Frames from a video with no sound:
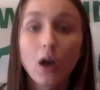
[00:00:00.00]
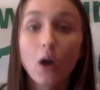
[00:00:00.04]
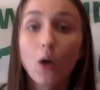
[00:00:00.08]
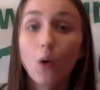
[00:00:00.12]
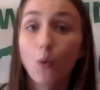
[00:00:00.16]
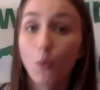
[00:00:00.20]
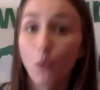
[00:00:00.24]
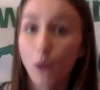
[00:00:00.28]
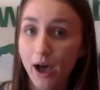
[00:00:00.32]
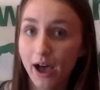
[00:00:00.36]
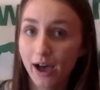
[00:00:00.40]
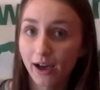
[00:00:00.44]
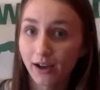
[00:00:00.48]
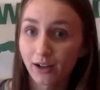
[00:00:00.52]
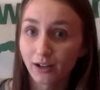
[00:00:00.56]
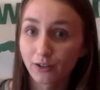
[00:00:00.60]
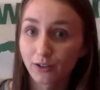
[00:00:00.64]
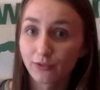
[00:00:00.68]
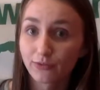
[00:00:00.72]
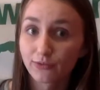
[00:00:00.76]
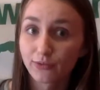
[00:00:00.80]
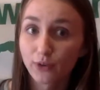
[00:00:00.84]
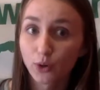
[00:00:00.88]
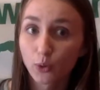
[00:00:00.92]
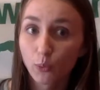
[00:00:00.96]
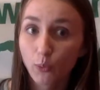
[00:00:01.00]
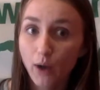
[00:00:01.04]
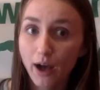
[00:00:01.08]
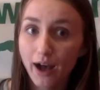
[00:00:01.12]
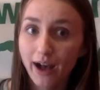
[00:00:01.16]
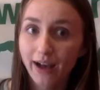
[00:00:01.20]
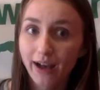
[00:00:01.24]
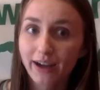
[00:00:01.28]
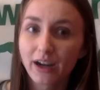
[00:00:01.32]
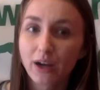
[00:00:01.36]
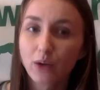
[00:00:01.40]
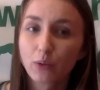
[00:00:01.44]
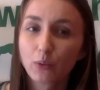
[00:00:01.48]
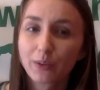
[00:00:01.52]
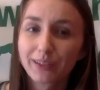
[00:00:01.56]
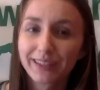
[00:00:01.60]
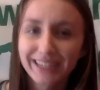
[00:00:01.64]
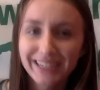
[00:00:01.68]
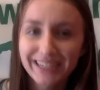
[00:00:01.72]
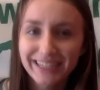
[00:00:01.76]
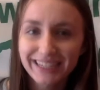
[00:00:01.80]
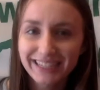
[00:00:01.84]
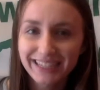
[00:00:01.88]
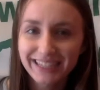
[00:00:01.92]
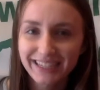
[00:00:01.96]
Well, for one, it
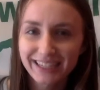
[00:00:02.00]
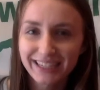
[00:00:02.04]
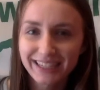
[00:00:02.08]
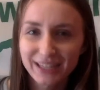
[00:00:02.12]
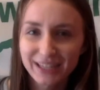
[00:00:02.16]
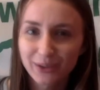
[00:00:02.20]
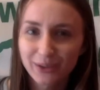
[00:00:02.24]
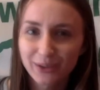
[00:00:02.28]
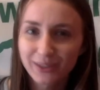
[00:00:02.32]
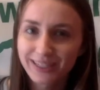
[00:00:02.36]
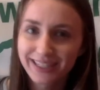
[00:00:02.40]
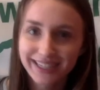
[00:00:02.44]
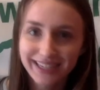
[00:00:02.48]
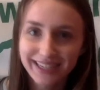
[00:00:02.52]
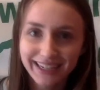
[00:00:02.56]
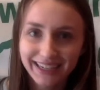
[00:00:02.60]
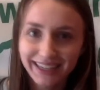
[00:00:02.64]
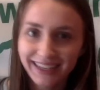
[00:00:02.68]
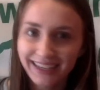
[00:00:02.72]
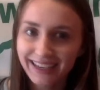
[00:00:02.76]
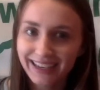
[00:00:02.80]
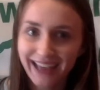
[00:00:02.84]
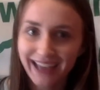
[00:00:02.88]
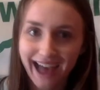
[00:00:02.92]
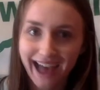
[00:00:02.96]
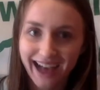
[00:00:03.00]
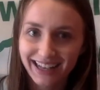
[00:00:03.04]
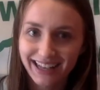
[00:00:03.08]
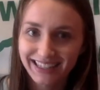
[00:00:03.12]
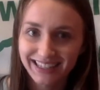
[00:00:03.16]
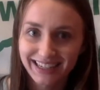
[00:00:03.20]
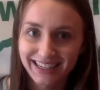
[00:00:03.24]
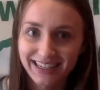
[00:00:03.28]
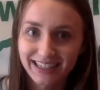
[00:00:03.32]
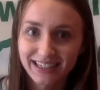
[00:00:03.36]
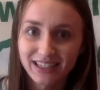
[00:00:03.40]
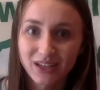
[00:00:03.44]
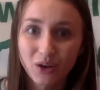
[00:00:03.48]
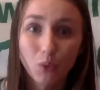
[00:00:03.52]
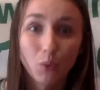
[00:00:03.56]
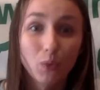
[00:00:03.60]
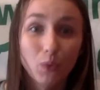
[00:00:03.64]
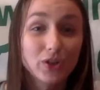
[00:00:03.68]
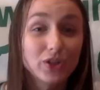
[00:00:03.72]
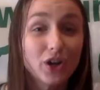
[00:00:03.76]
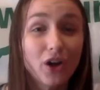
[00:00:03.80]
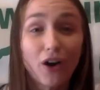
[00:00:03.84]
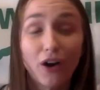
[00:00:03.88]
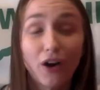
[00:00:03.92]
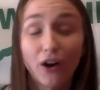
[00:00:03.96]
releases those stinky gases,
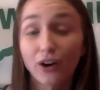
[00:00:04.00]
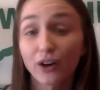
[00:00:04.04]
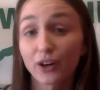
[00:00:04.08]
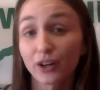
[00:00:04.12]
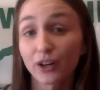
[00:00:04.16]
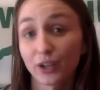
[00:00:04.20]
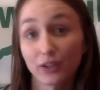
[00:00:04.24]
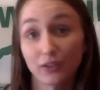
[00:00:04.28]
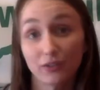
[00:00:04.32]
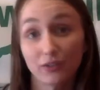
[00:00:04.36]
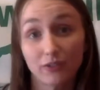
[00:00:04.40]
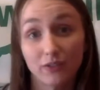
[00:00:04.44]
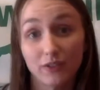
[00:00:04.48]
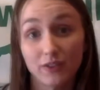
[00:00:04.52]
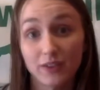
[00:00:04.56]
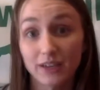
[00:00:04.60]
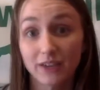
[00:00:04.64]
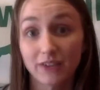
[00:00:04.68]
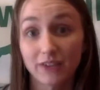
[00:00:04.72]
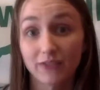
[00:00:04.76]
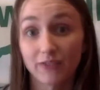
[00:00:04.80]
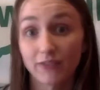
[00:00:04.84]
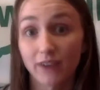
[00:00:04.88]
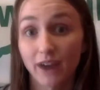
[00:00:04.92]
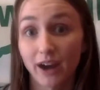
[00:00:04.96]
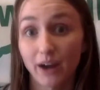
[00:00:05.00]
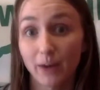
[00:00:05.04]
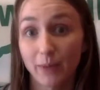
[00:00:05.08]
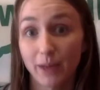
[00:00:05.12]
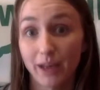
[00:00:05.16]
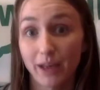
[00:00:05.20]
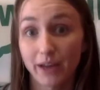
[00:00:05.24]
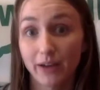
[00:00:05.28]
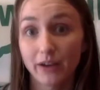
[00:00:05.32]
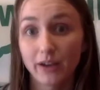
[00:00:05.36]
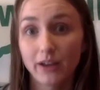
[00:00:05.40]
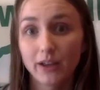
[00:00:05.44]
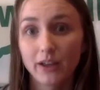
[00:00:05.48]
which aren't good for the environment.